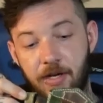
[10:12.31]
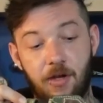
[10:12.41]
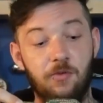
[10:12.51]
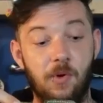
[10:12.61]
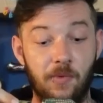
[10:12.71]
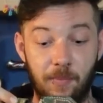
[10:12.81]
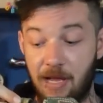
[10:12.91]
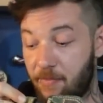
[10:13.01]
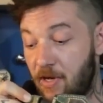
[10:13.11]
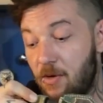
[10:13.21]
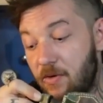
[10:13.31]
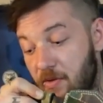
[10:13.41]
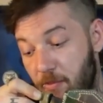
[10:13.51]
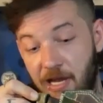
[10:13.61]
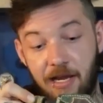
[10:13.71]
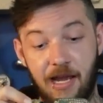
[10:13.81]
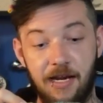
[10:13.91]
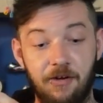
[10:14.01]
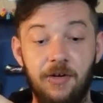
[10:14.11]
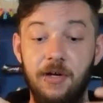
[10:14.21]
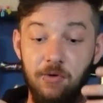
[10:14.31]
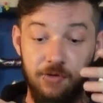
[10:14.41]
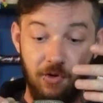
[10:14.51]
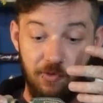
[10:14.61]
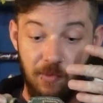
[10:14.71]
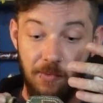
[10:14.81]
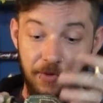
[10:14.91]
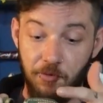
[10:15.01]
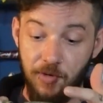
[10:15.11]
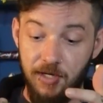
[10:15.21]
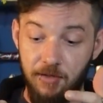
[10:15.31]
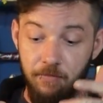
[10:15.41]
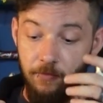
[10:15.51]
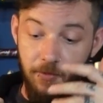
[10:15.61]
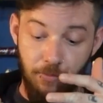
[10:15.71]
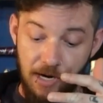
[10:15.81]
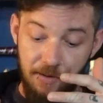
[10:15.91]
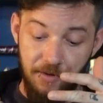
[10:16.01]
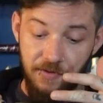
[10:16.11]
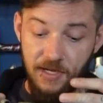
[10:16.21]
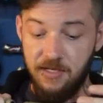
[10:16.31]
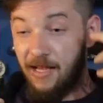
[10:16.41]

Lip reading: It goes well with the black belt and the black hanger, and it also goes well with the green and the brown on this.